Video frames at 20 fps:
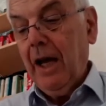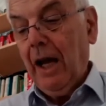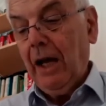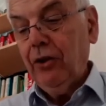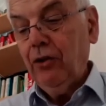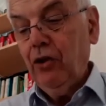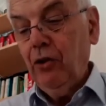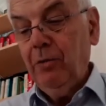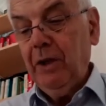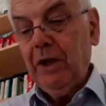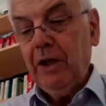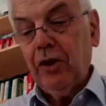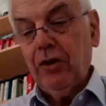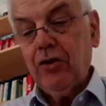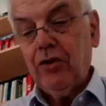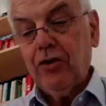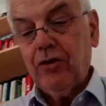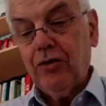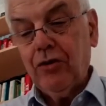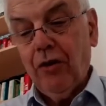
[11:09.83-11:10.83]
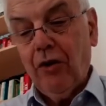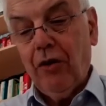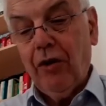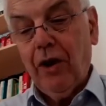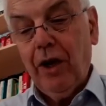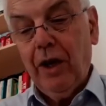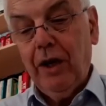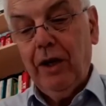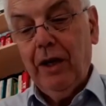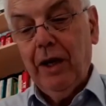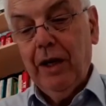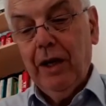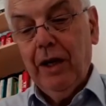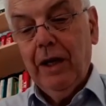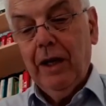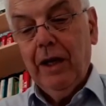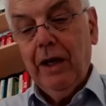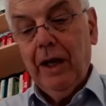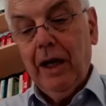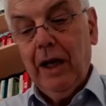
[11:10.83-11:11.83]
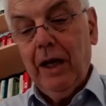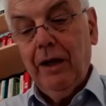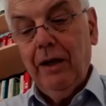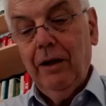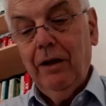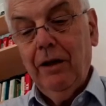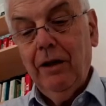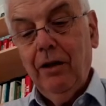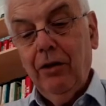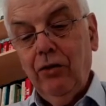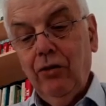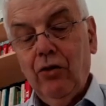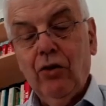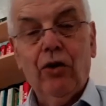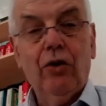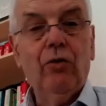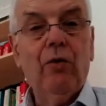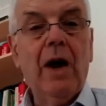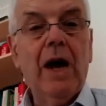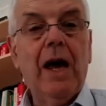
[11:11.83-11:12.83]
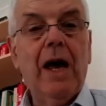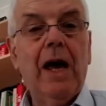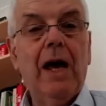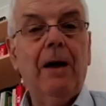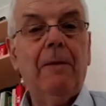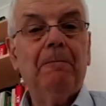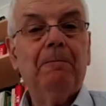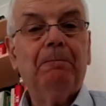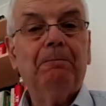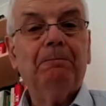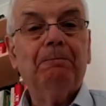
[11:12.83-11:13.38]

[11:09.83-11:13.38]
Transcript: and you be destroyed in your way.